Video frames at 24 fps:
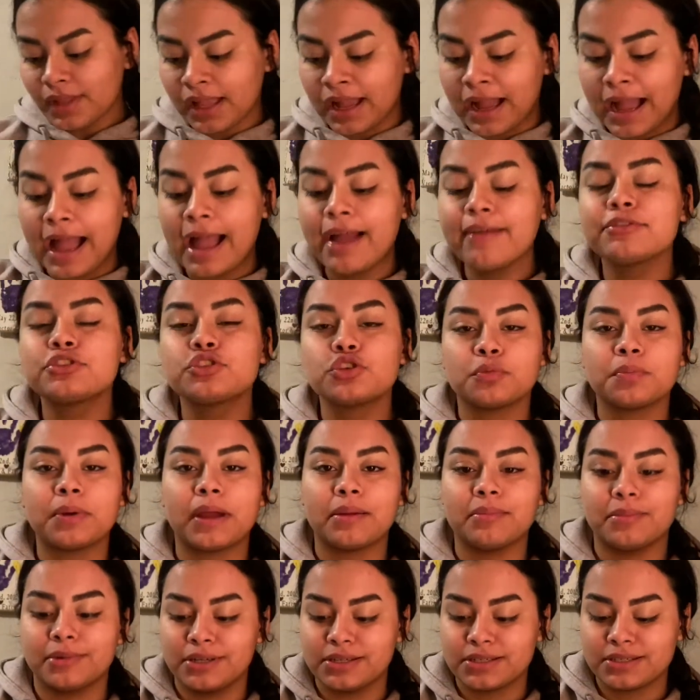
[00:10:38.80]
I have two
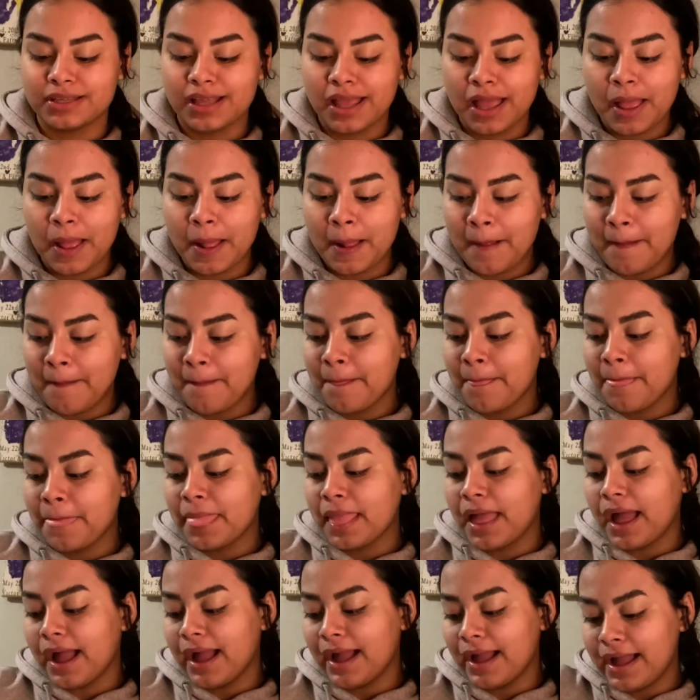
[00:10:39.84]
primers.
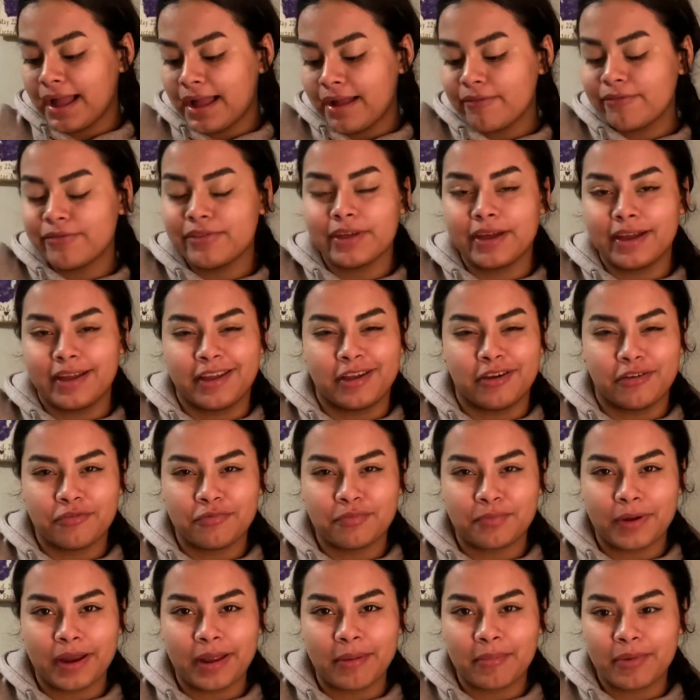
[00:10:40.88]
I have the e.l.f.
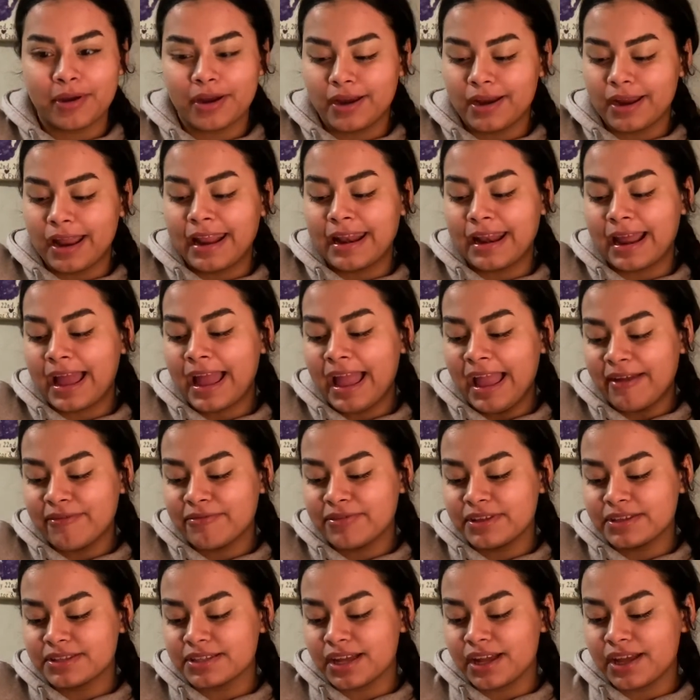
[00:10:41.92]
primer and I have
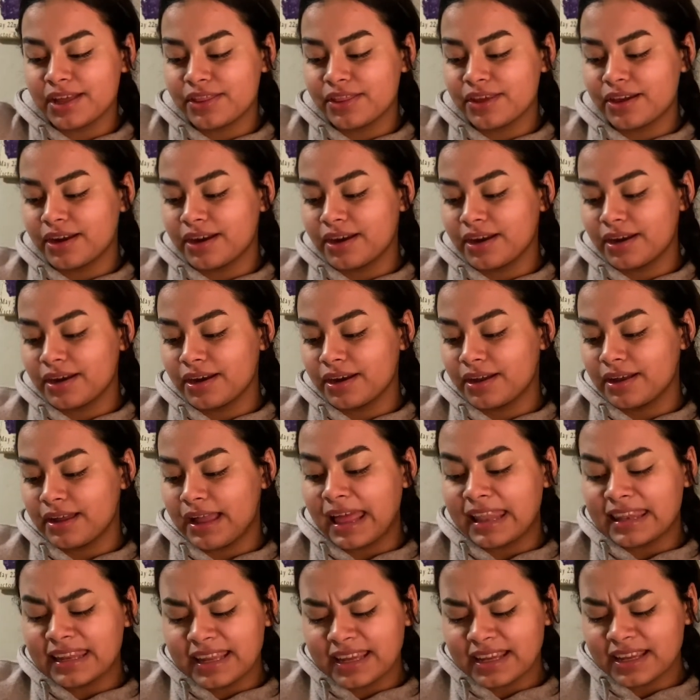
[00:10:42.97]
this other
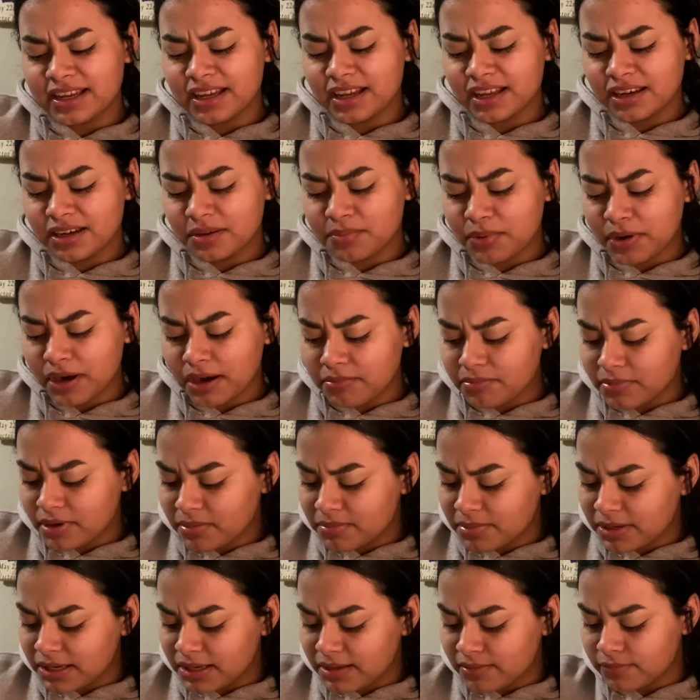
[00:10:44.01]
LA color primer, I
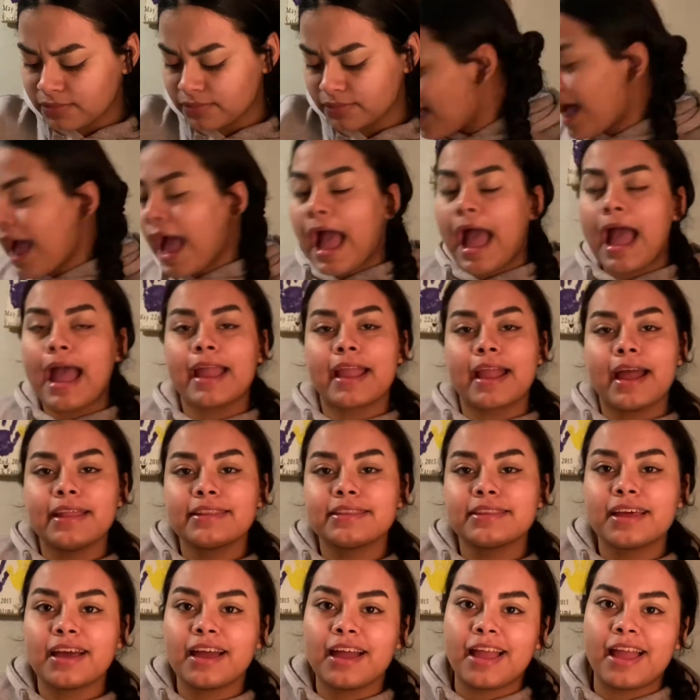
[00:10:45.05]
believe. I got
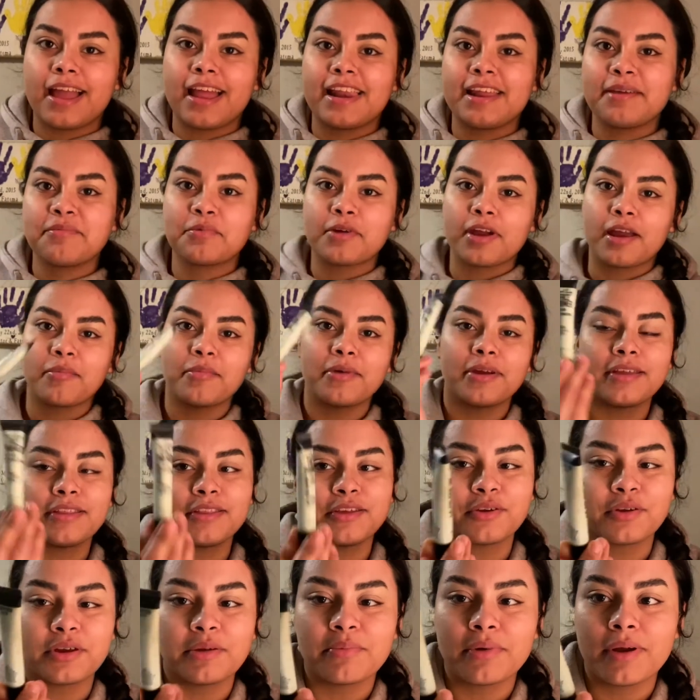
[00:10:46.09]
the LA primer, the
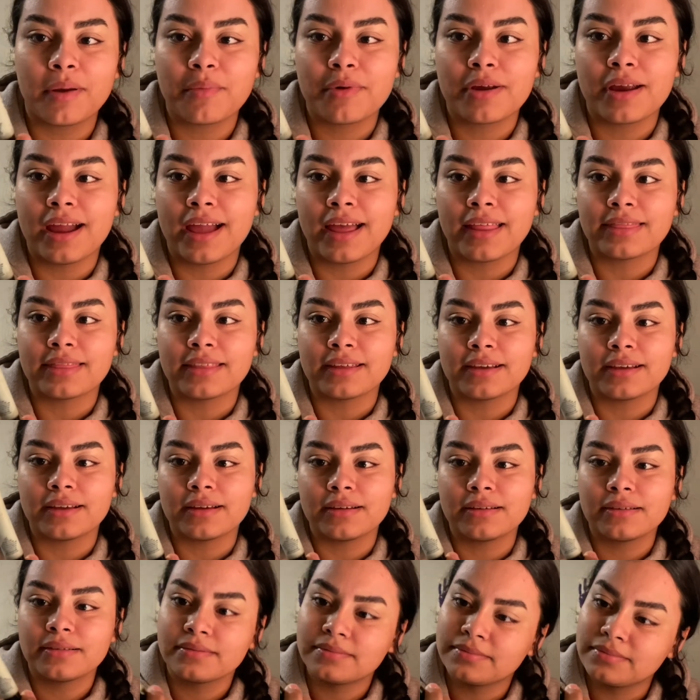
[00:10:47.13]
green primer at the,
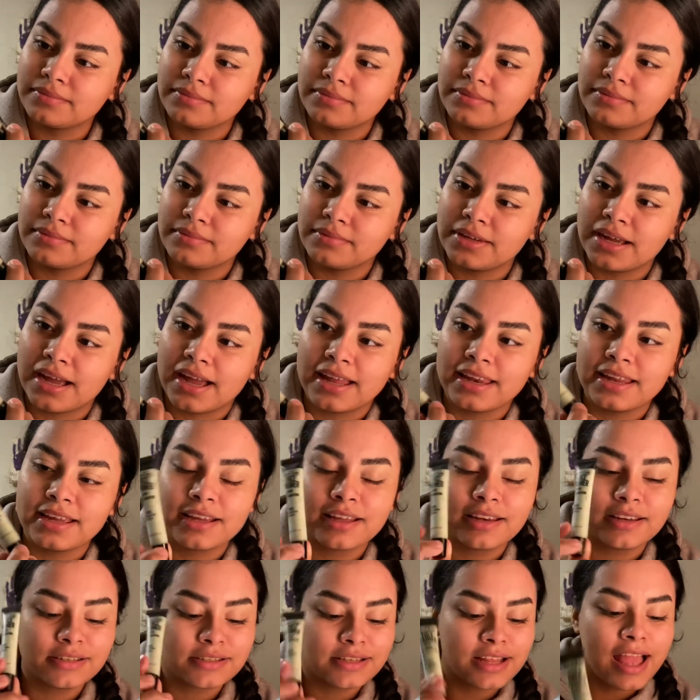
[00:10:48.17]
yeah, LA
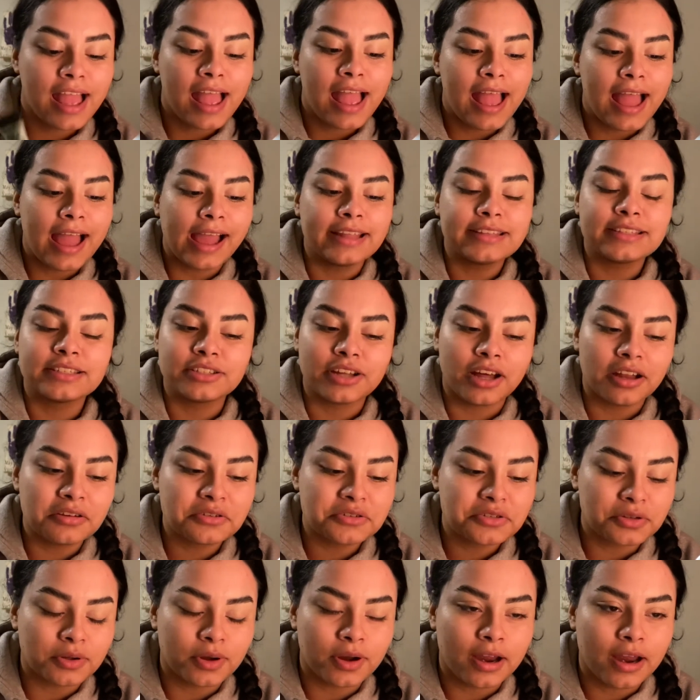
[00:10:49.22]
colors, at the dollar
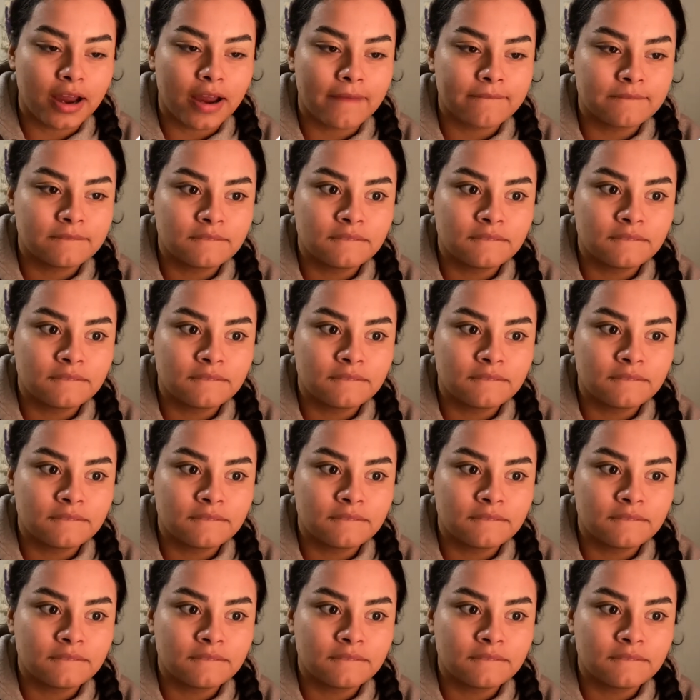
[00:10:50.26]
store.